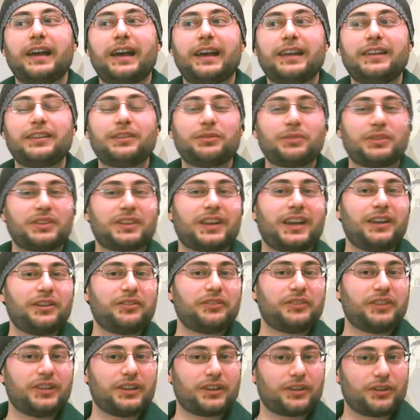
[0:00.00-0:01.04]
And this was kind
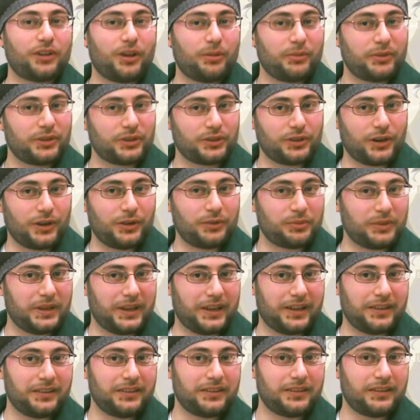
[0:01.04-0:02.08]
of the common ground we
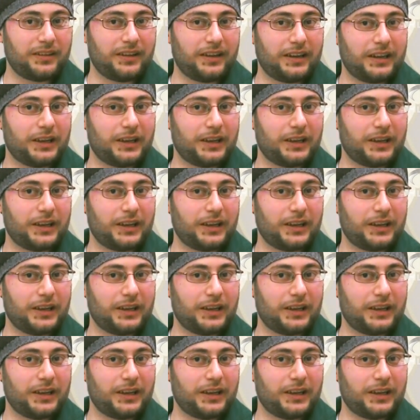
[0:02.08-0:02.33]
had.